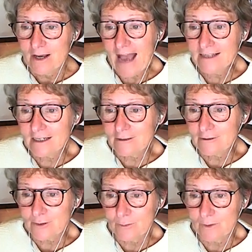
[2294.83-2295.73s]

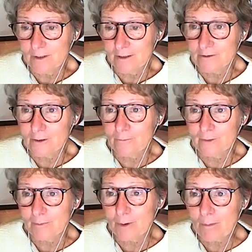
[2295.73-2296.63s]
adults who were
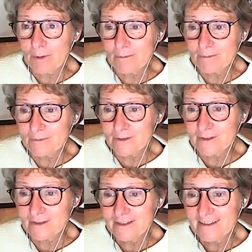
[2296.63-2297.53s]
solving
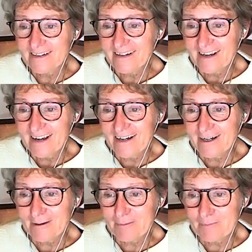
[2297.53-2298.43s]
problems.
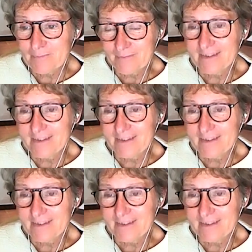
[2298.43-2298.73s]
Um,